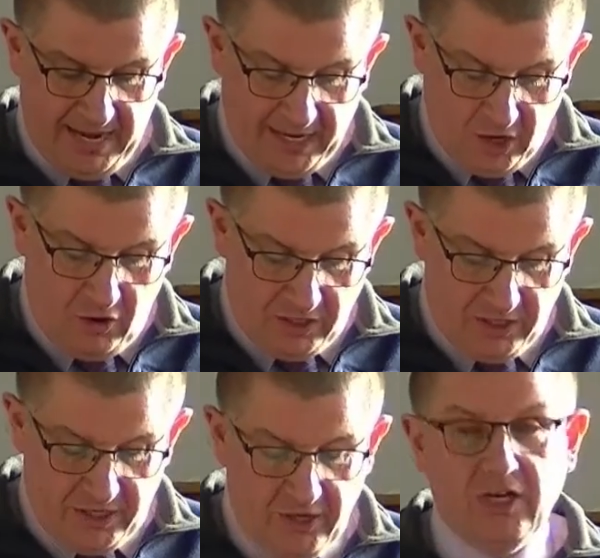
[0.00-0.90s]
And it
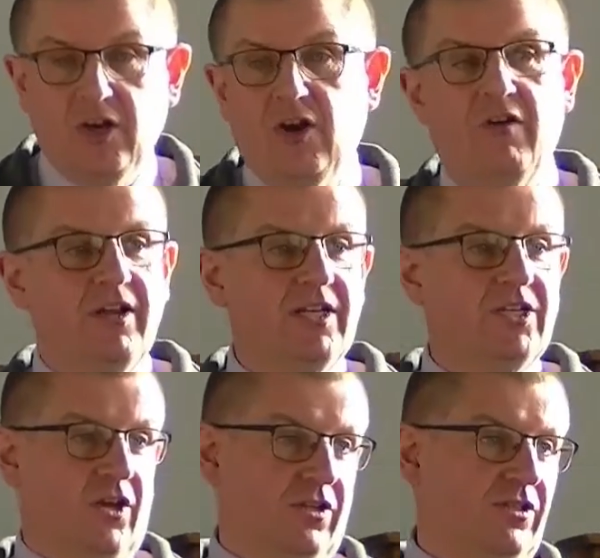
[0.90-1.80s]
ought to
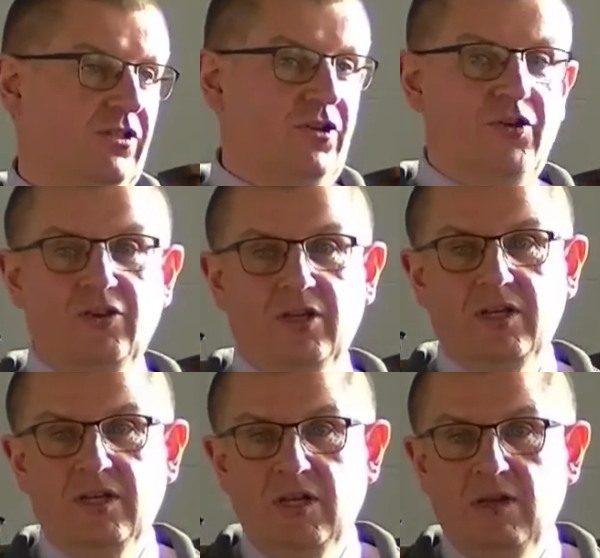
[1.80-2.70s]
encourage us too.
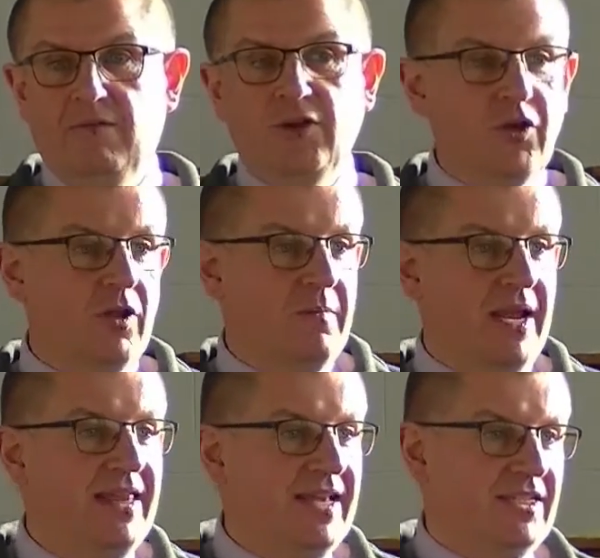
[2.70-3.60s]
For you and
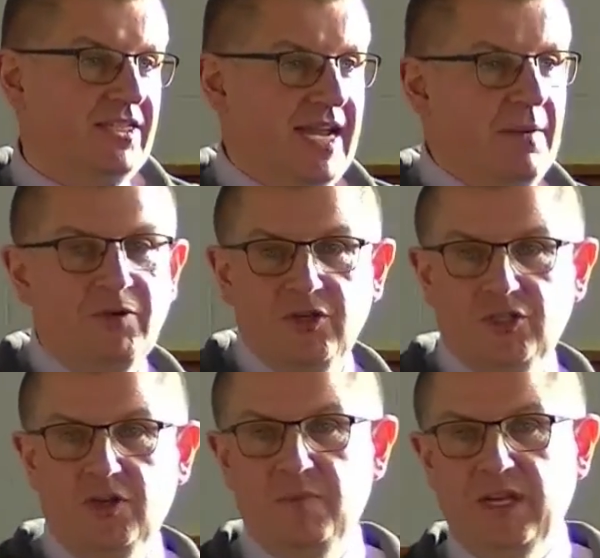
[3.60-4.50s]
me, this chapter
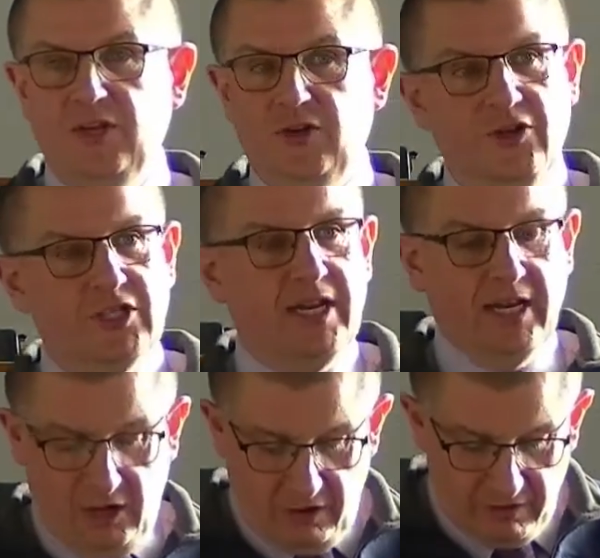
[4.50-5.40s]
should be hugely
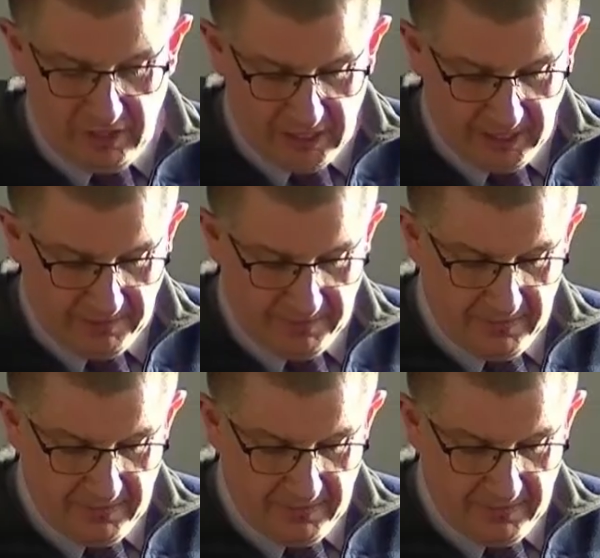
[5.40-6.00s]
encouraging.